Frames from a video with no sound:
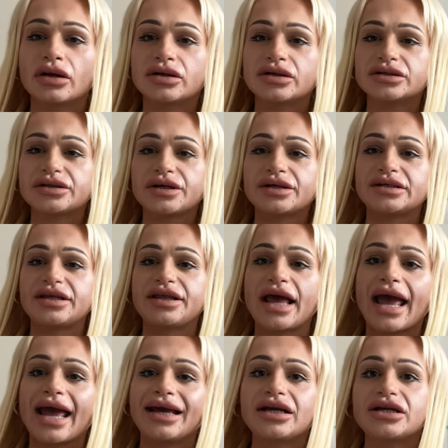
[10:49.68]
So you see
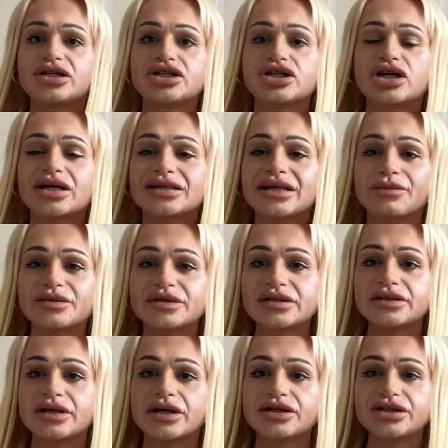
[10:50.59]
the H, because I'm
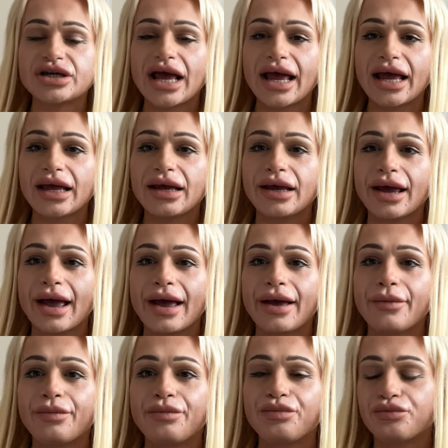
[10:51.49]
such a
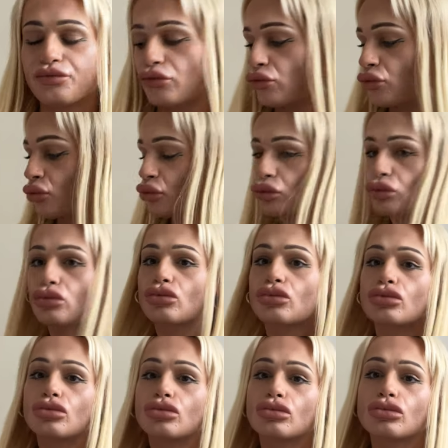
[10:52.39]
um,
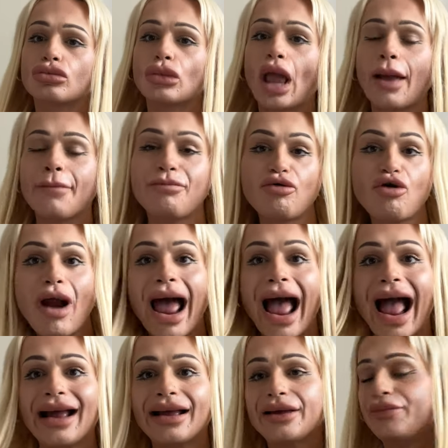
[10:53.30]

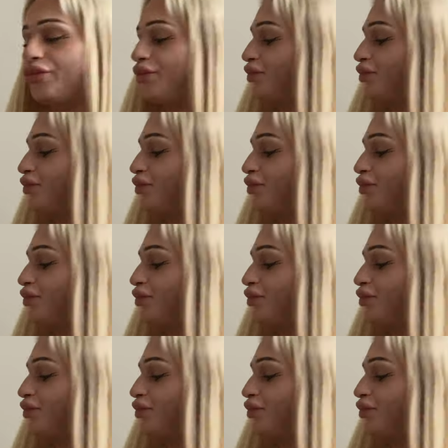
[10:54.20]
brag.